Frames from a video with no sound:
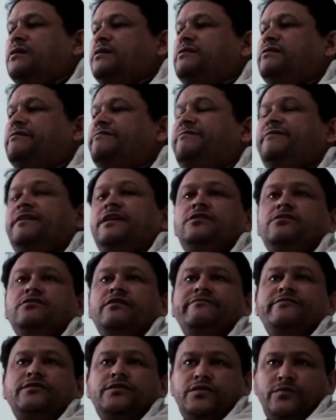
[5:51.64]
The flesh
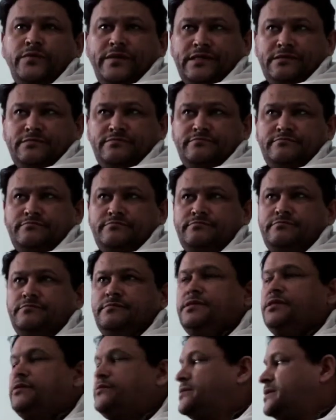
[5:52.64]
of the swine.
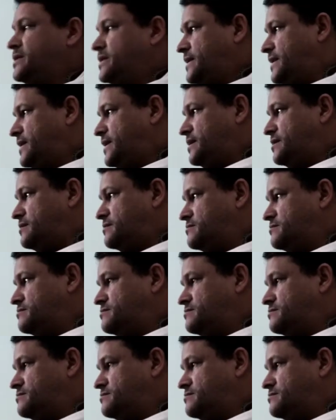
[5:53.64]
So it's clear.